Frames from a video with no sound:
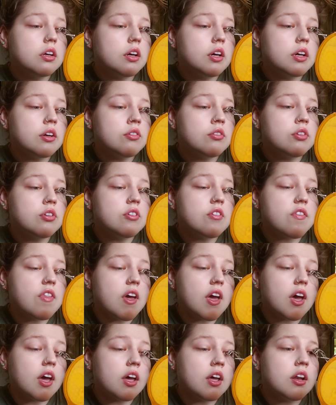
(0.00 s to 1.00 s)
I don't know if they
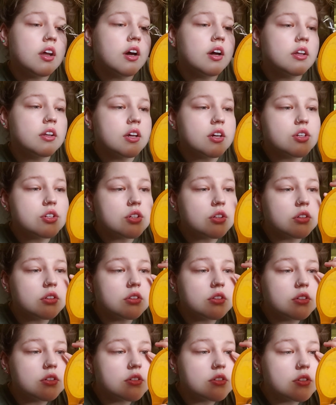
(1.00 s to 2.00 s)
had eyelash
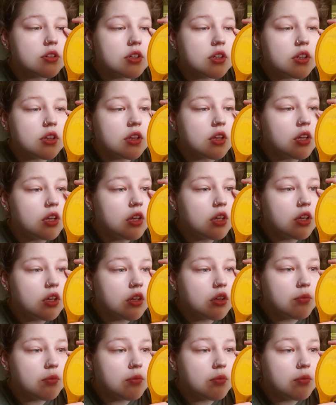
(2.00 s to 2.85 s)
curlers in the